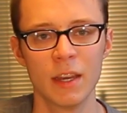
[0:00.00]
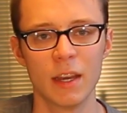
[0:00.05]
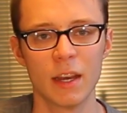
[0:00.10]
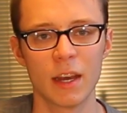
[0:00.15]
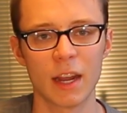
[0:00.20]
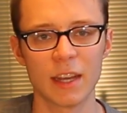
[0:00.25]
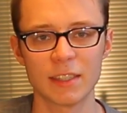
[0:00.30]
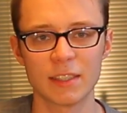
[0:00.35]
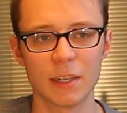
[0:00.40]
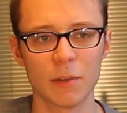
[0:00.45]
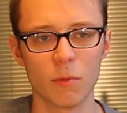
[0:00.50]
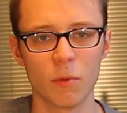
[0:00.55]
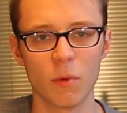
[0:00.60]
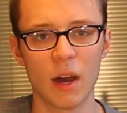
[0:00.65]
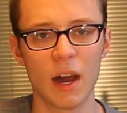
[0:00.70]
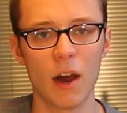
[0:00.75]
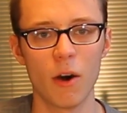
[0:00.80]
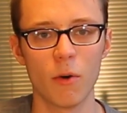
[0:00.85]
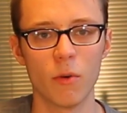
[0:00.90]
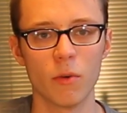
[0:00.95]
And I said, well,
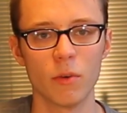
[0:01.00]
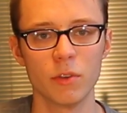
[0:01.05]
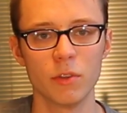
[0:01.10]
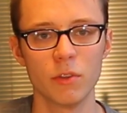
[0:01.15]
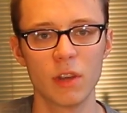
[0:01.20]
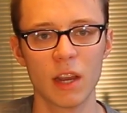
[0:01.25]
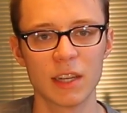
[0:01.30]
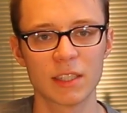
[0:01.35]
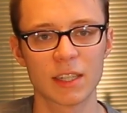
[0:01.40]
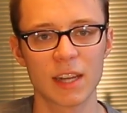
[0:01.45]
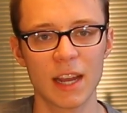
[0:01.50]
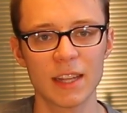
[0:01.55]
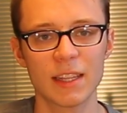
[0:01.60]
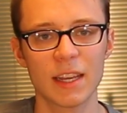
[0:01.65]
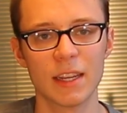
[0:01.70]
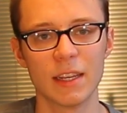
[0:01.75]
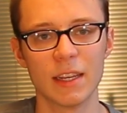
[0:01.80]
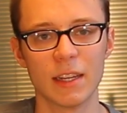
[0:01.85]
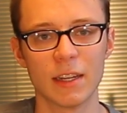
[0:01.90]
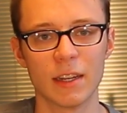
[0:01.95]
wow, you guys got
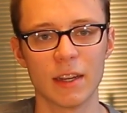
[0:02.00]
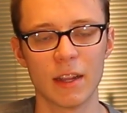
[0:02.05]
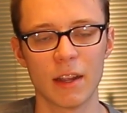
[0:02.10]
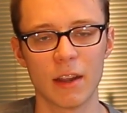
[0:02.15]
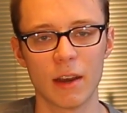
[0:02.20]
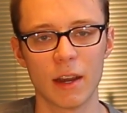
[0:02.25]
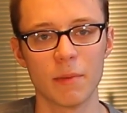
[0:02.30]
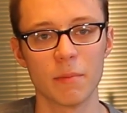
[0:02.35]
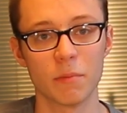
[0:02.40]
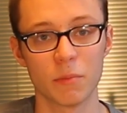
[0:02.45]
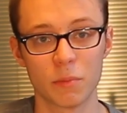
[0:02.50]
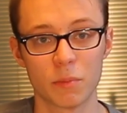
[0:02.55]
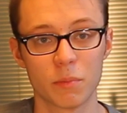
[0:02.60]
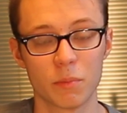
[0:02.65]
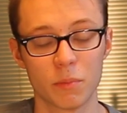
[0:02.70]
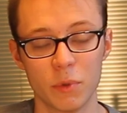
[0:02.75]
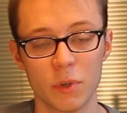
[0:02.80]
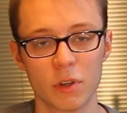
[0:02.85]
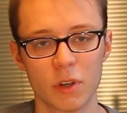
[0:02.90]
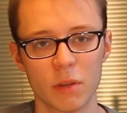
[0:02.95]
that in. And I'm
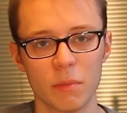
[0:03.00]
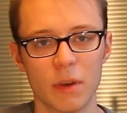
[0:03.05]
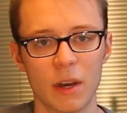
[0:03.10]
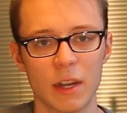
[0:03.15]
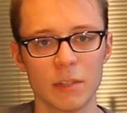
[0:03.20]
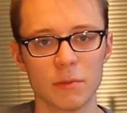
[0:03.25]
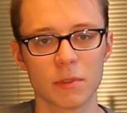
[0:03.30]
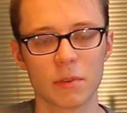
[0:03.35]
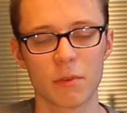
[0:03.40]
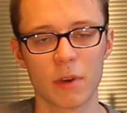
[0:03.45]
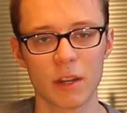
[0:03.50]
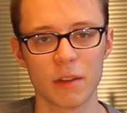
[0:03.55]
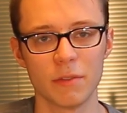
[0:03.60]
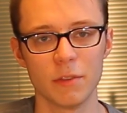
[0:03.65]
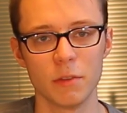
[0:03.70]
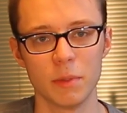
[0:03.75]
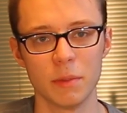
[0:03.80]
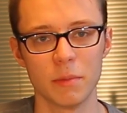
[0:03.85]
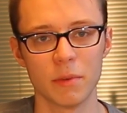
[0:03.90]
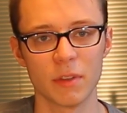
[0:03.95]
real good buddies with quite a
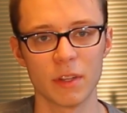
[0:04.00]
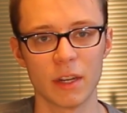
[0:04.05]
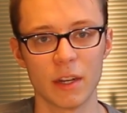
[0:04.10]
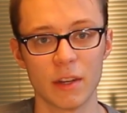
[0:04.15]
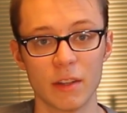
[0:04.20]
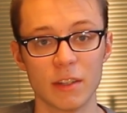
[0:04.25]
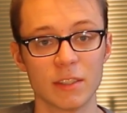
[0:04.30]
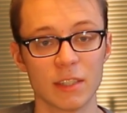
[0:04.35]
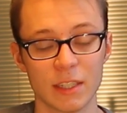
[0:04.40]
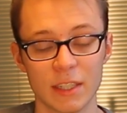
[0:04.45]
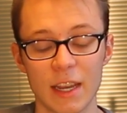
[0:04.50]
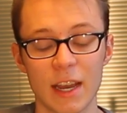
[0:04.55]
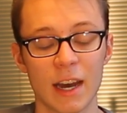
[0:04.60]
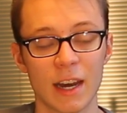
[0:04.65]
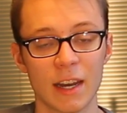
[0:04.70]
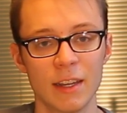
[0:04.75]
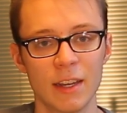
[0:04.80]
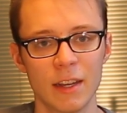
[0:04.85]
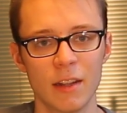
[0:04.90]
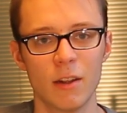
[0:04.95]
few people there. And they said,
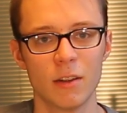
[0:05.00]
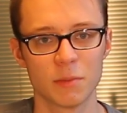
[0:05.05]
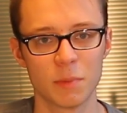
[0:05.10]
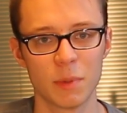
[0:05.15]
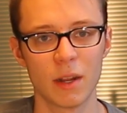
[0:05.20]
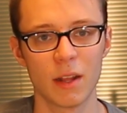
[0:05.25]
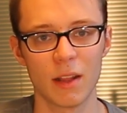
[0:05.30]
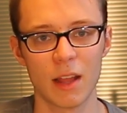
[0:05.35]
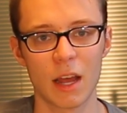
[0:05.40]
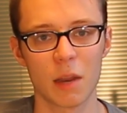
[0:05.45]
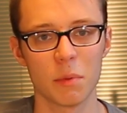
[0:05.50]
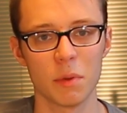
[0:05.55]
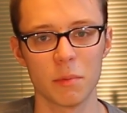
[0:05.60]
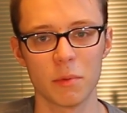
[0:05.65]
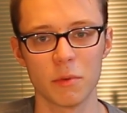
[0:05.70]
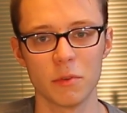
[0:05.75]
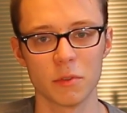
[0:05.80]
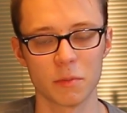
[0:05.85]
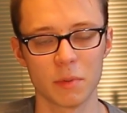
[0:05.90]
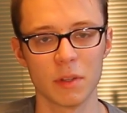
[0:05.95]
yeah, there's been a lot of
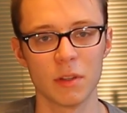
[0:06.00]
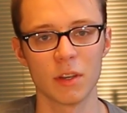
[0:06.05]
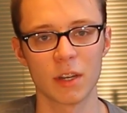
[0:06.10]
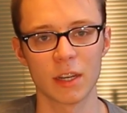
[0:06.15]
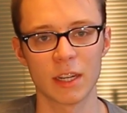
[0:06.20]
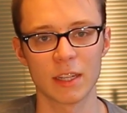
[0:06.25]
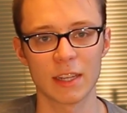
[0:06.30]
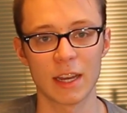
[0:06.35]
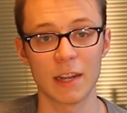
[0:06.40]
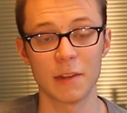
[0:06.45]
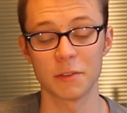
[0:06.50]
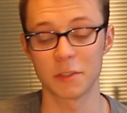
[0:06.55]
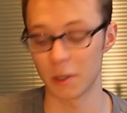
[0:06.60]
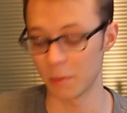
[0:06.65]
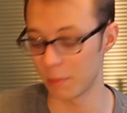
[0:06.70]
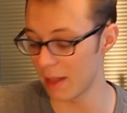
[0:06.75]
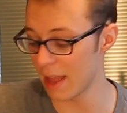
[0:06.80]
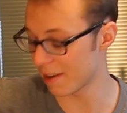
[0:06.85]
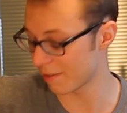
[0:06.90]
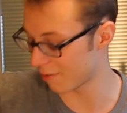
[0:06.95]
people who's been looking at that. It was their
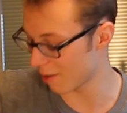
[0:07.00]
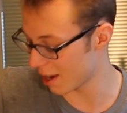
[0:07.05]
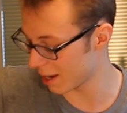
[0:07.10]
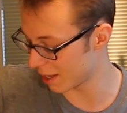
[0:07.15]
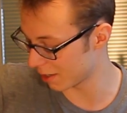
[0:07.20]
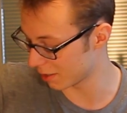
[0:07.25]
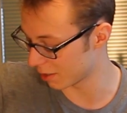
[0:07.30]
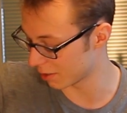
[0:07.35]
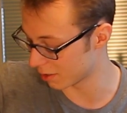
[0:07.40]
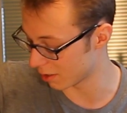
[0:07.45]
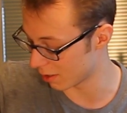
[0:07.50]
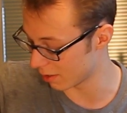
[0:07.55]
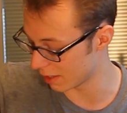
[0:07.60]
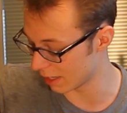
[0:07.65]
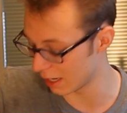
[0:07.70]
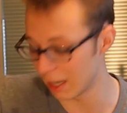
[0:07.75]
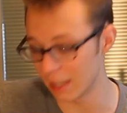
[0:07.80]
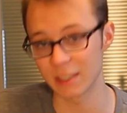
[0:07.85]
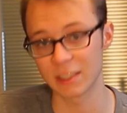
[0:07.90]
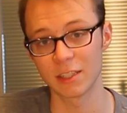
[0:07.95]
Black Friday guitar.
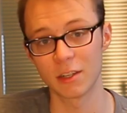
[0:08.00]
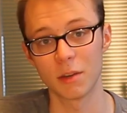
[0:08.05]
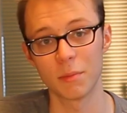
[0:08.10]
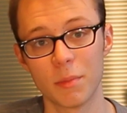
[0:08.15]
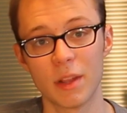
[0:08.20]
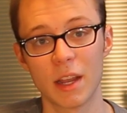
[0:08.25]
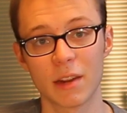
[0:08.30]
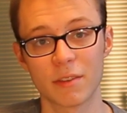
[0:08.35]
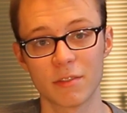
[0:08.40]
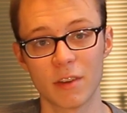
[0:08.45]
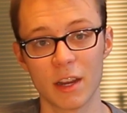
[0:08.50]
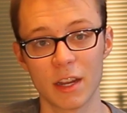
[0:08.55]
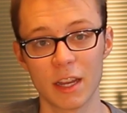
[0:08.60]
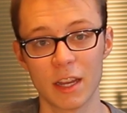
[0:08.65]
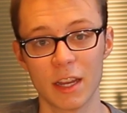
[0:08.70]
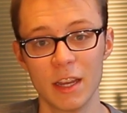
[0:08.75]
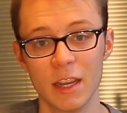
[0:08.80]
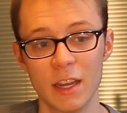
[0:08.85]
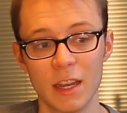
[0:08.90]
They got this in Black Friday.